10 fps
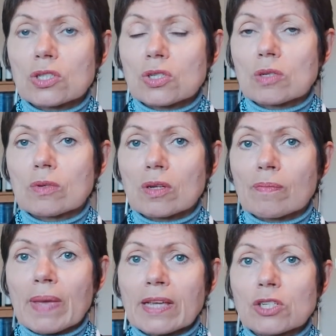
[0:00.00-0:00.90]
just to kind
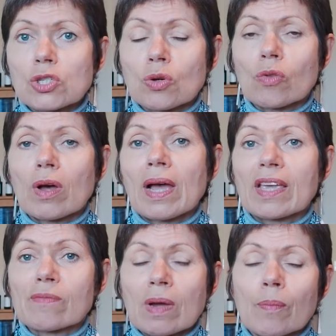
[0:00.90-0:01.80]
of make sure that I
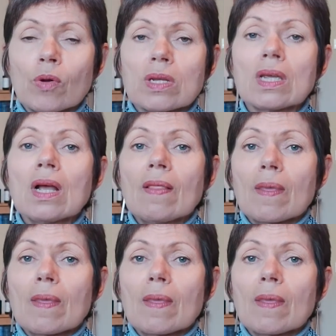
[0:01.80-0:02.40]
give my body